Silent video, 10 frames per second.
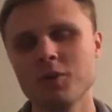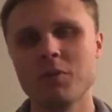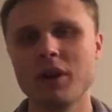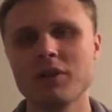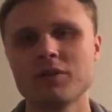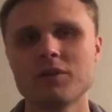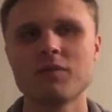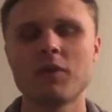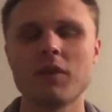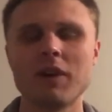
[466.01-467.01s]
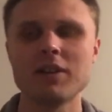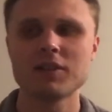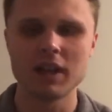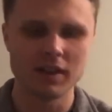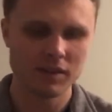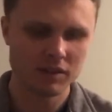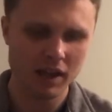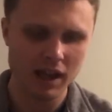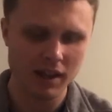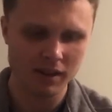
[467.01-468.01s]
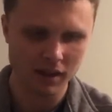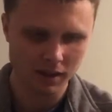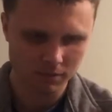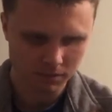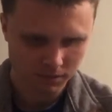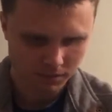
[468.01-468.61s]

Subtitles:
who plays for the Redskins, and